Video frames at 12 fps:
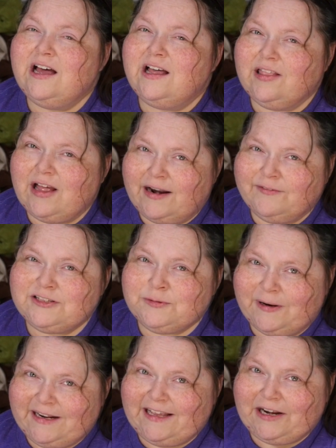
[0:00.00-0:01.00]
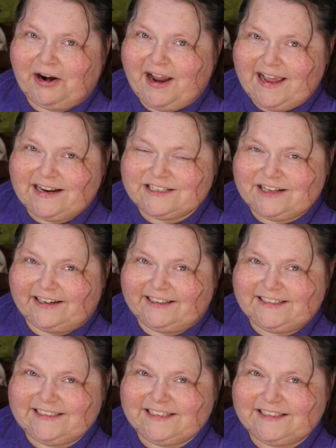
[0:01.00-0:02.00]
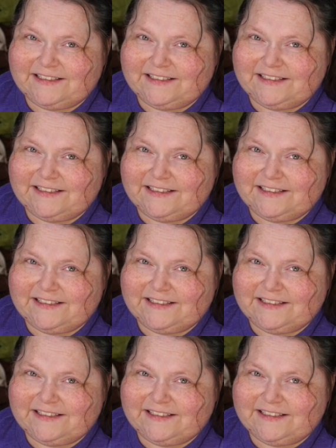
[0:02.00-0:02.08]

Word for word: a lot of us want to get our hands on it.